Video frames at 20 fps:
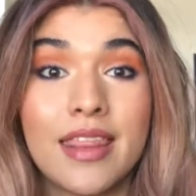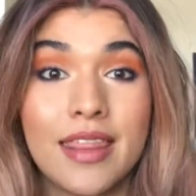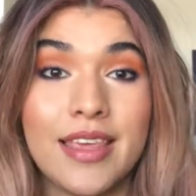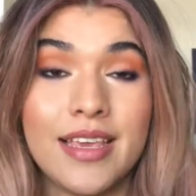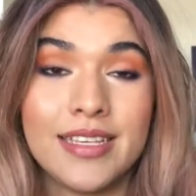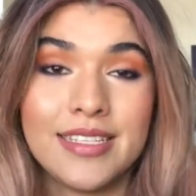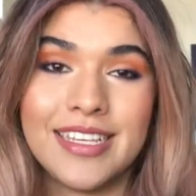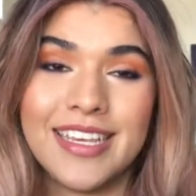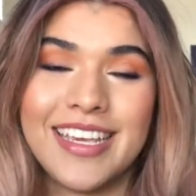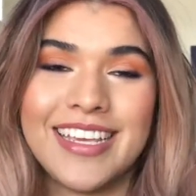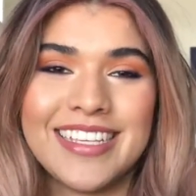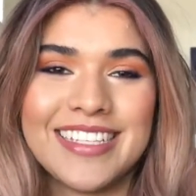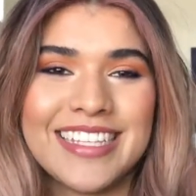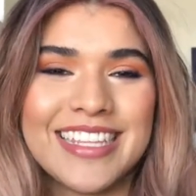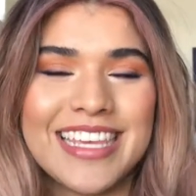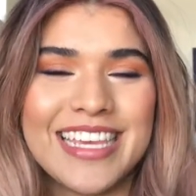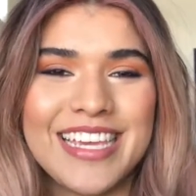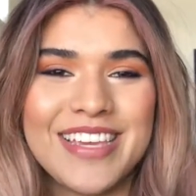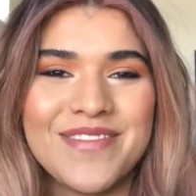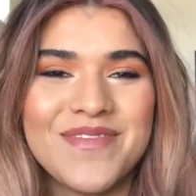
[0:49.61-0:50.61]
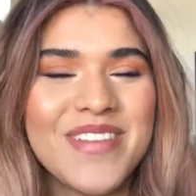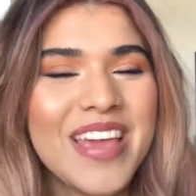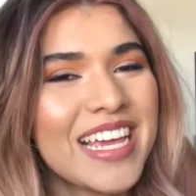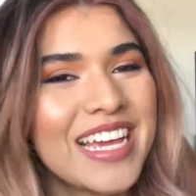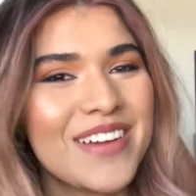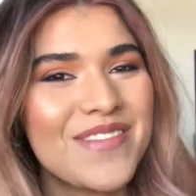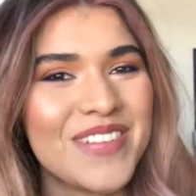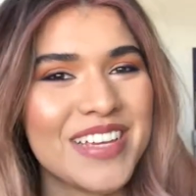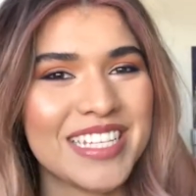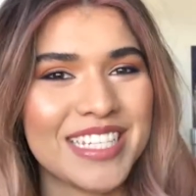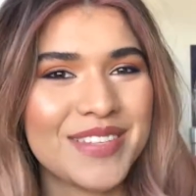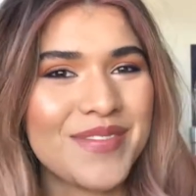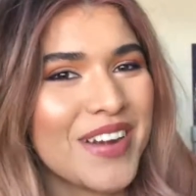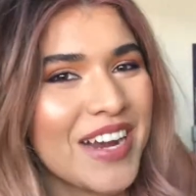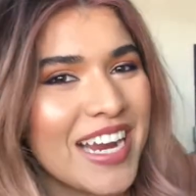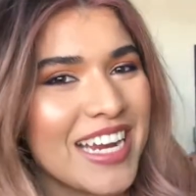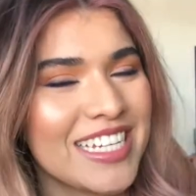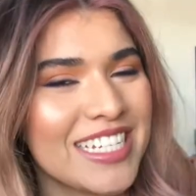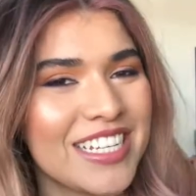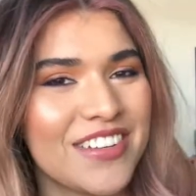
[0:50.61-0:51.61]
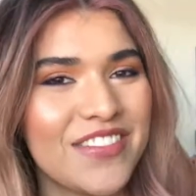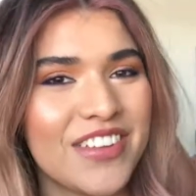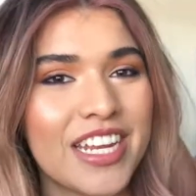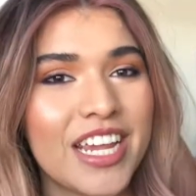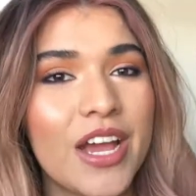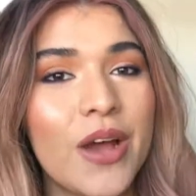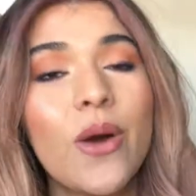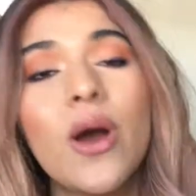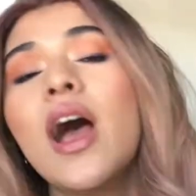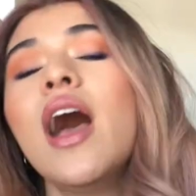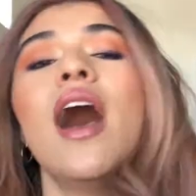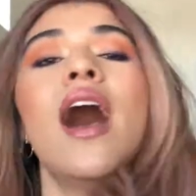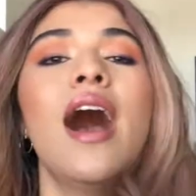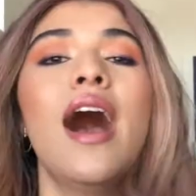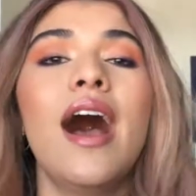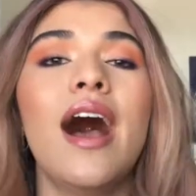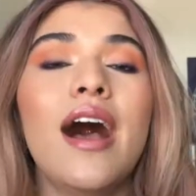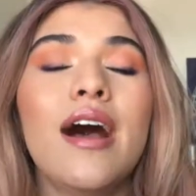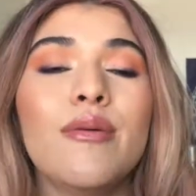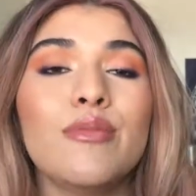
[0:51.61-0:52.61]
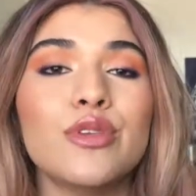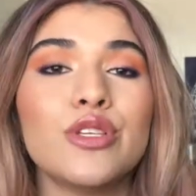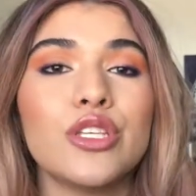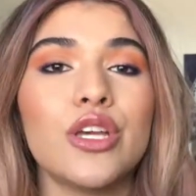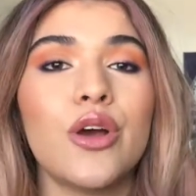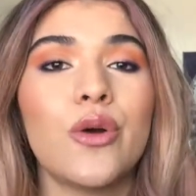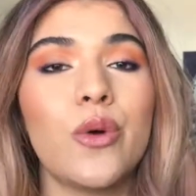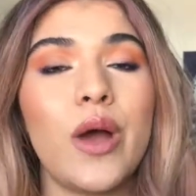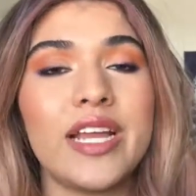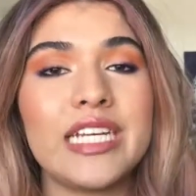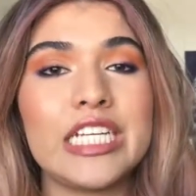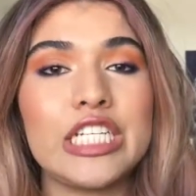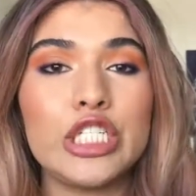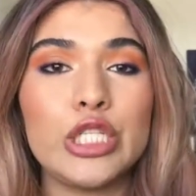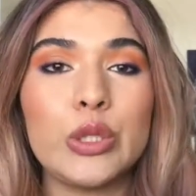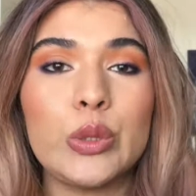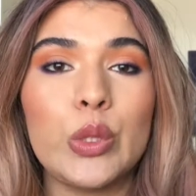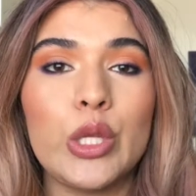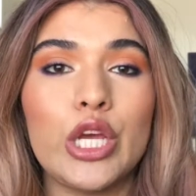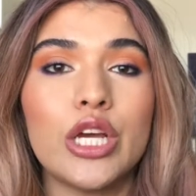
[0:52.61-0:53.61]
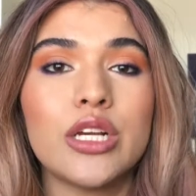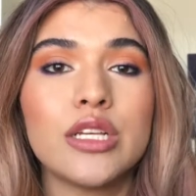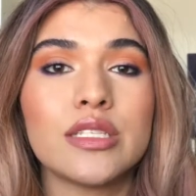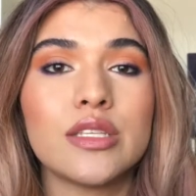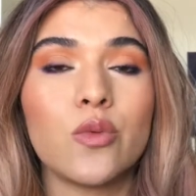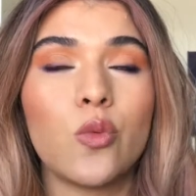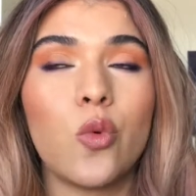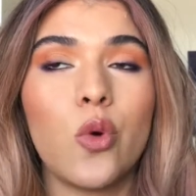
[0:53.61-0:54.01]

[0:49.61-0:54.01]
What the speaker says: This is the makeup inspiration video. So I did two looks.